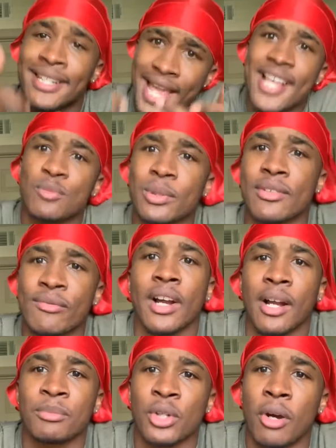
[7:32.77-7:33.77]
That's what the
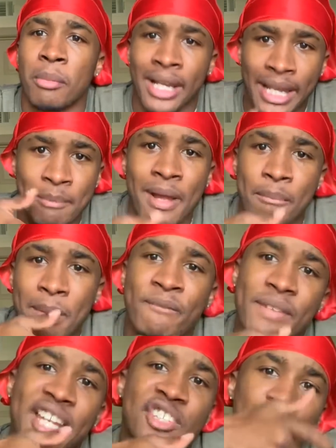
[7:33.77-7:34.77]
fuck I'm talking about. Like, my
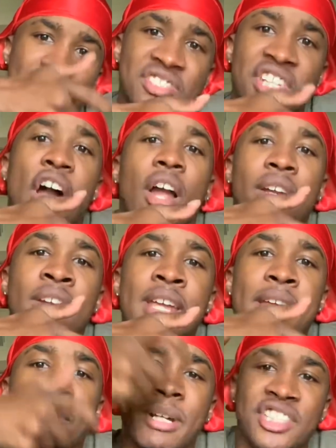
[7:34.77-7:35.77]
fingers were stuck.
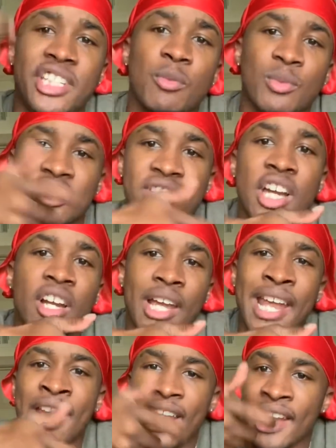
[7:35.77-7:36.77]
My shit was stuck
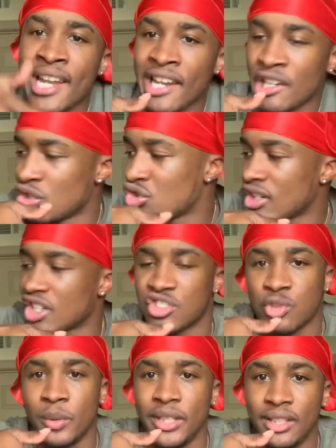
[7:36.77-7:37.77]
in a trigger
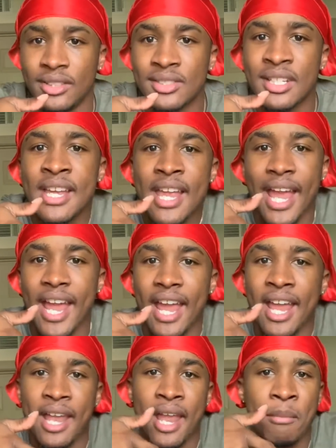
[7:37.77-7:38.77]
squeeze.
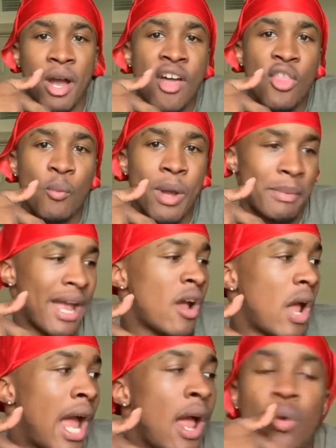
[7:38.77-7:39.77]
And my other weapon,
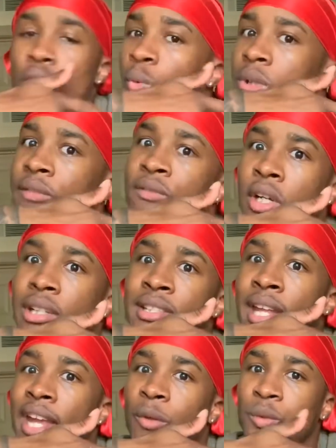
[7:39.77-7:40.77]
I don't know what the fuck this
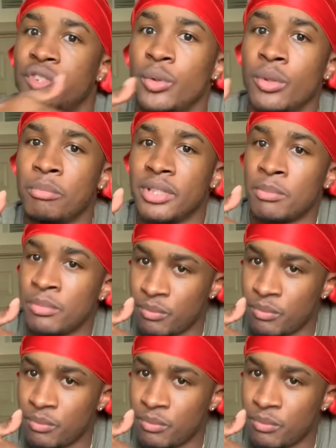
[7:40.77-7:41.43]
hand was doing. But